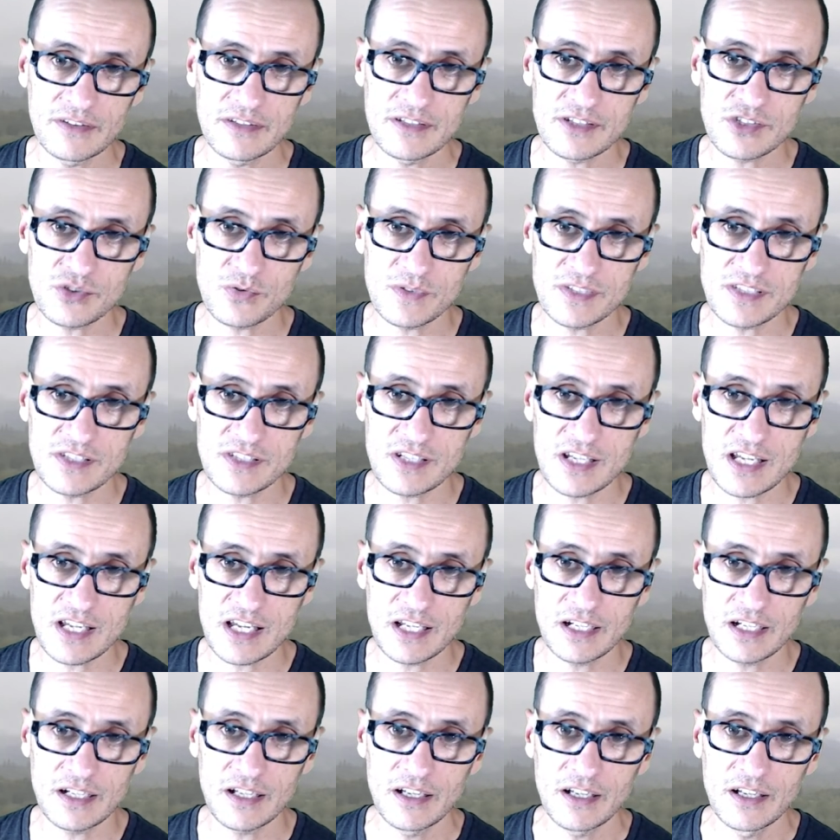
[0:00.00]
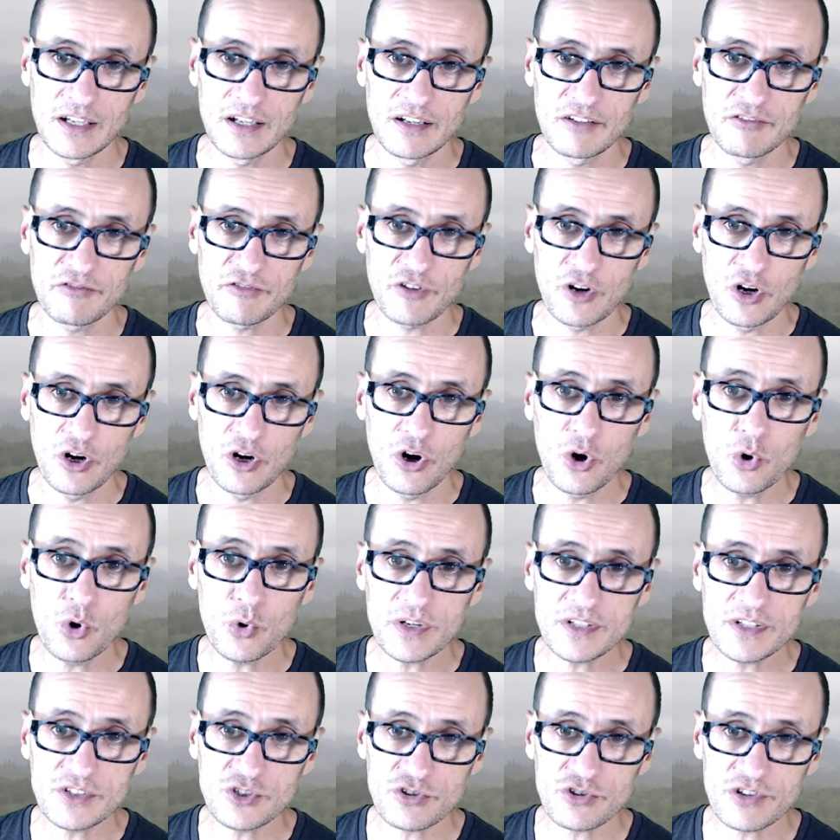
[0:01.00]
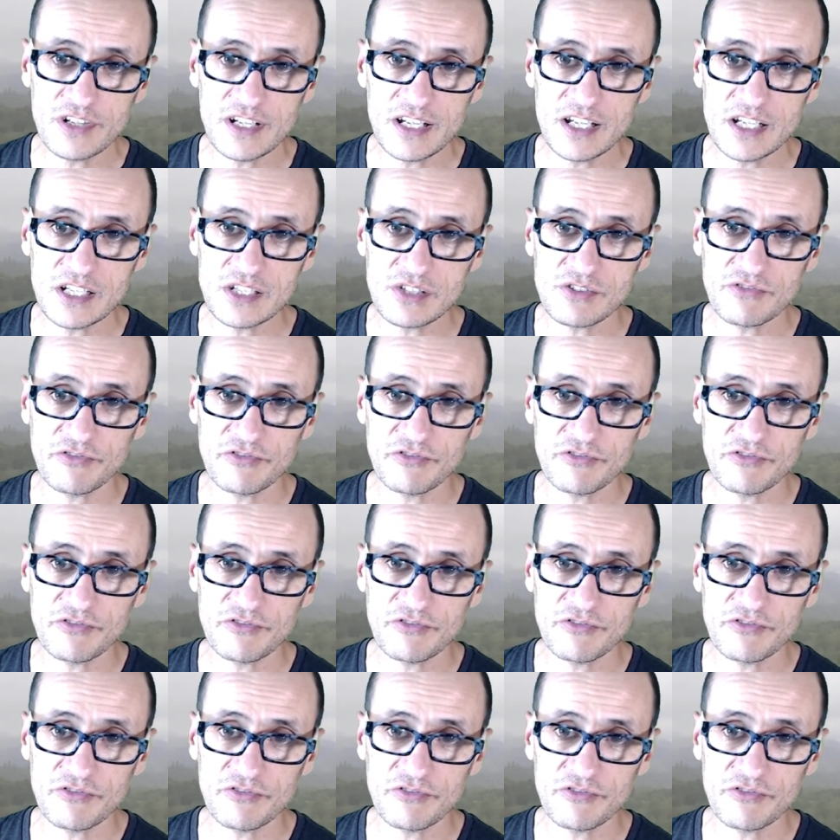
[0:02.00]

This was seen for oak trees,